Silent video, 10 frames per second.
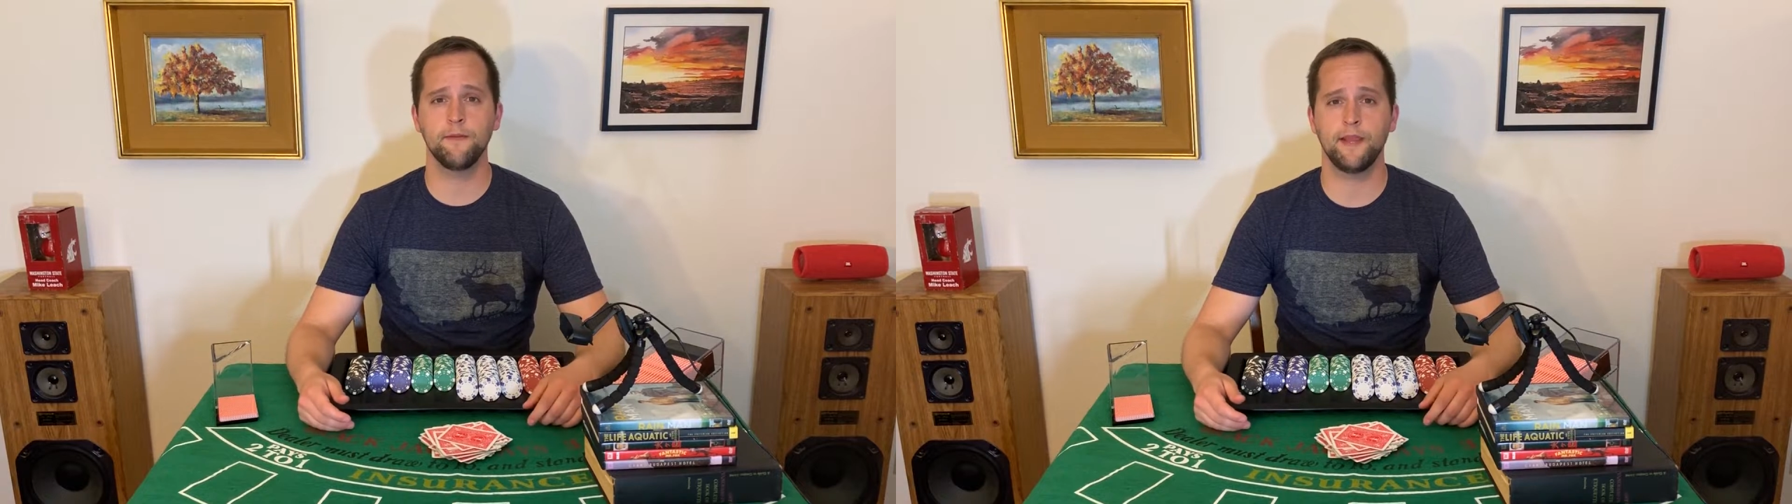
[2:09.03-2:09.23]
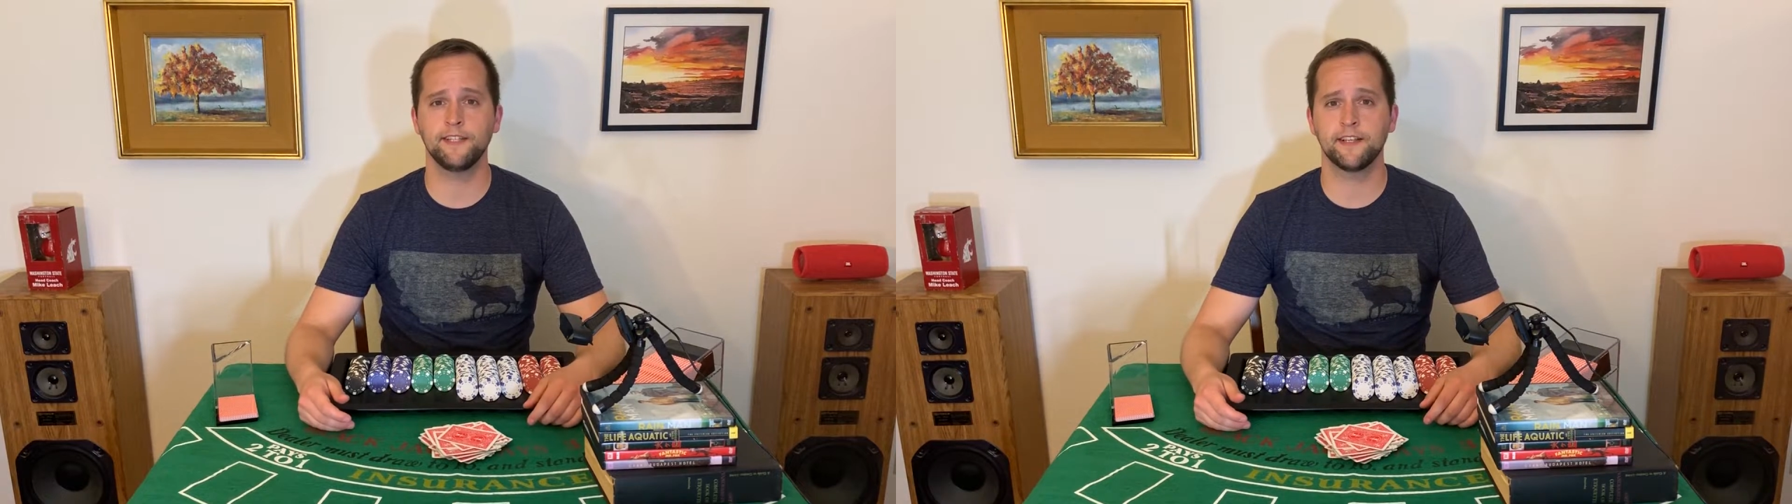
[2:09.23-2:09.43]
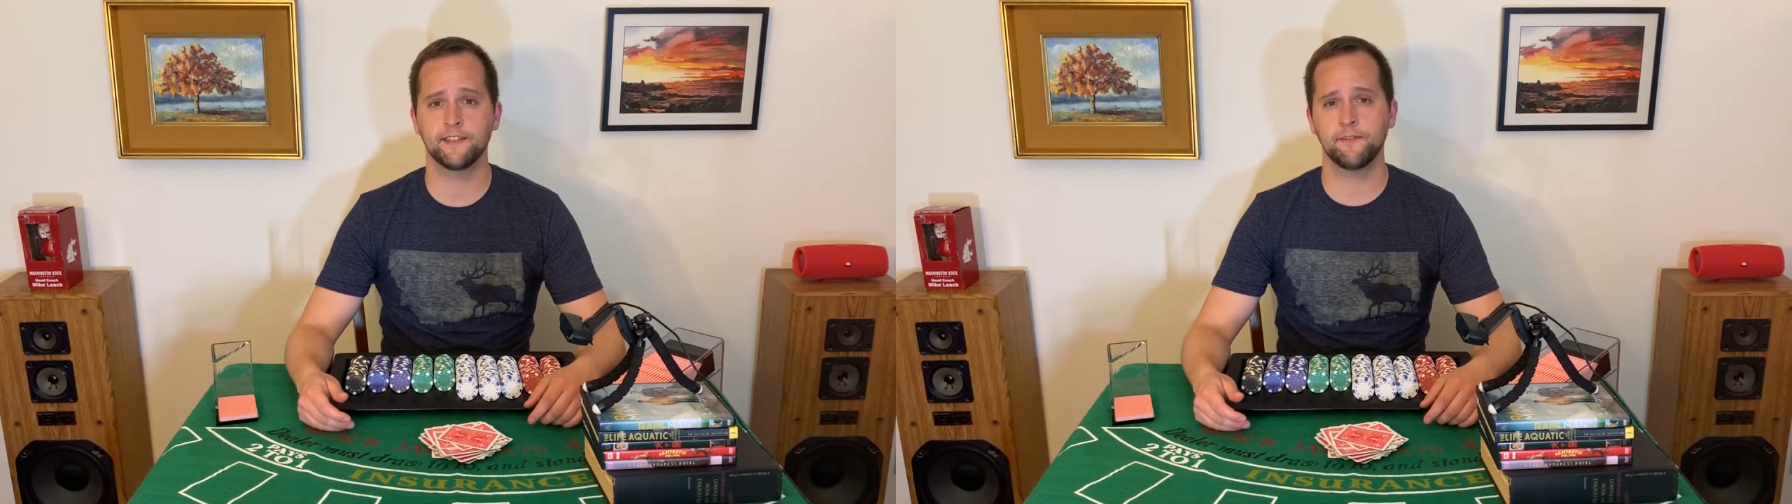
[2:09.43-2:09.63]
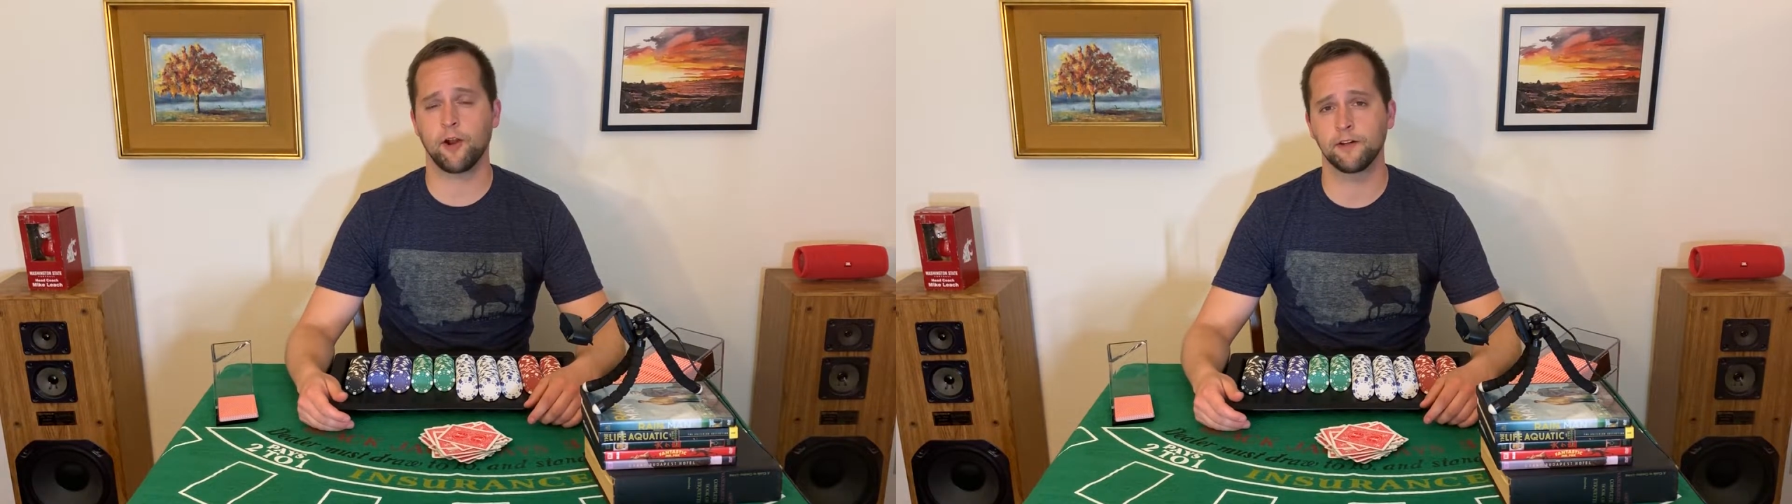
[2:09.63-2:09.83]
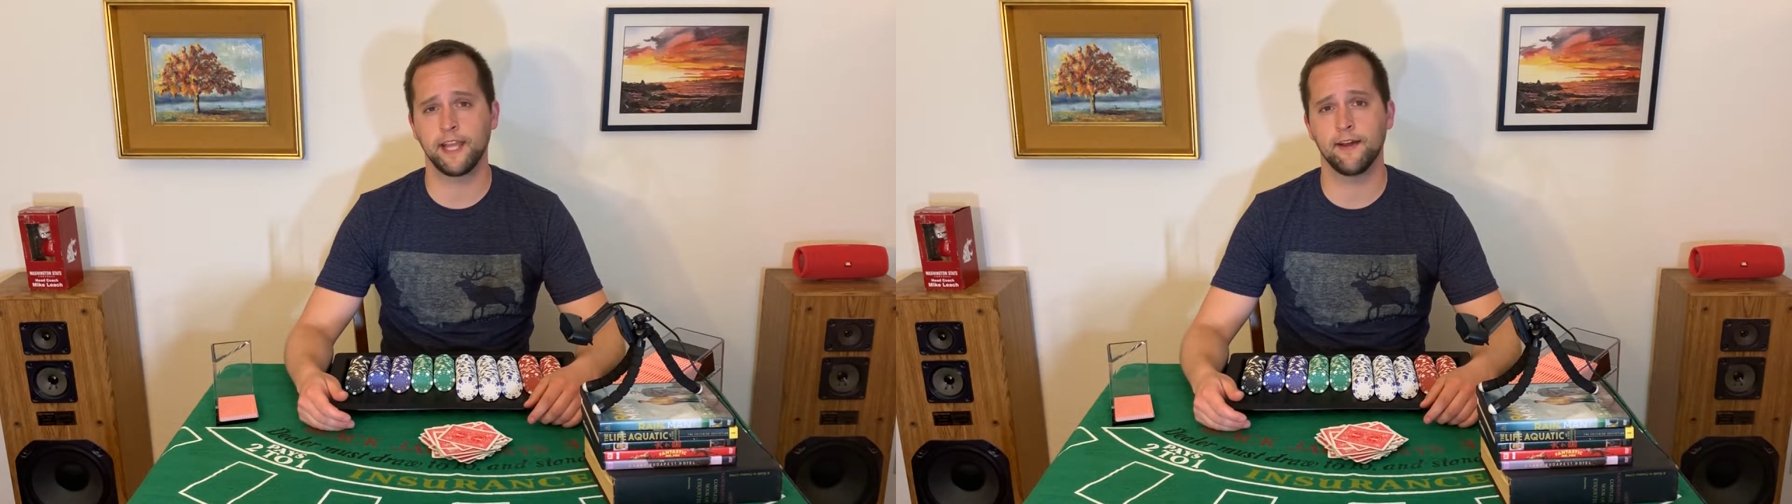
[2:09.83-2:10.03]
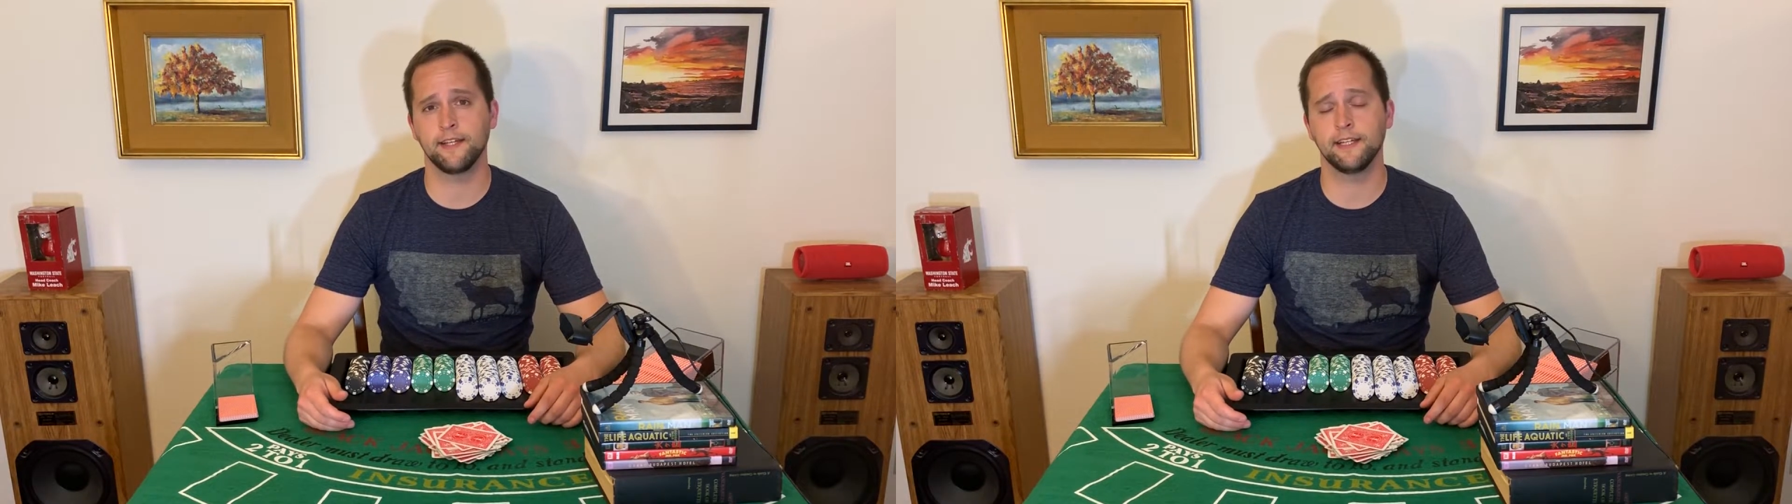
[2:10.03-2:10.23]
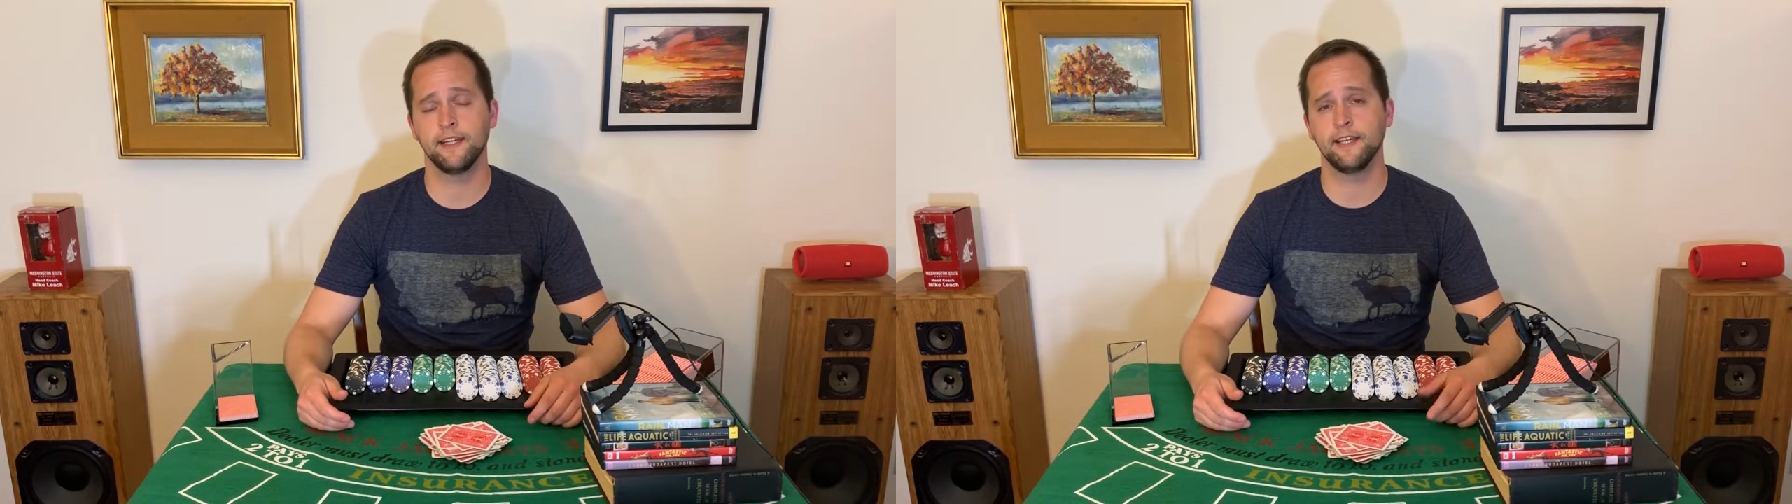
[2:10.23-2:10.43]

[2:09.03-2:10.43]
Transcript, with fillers: basics of card counting,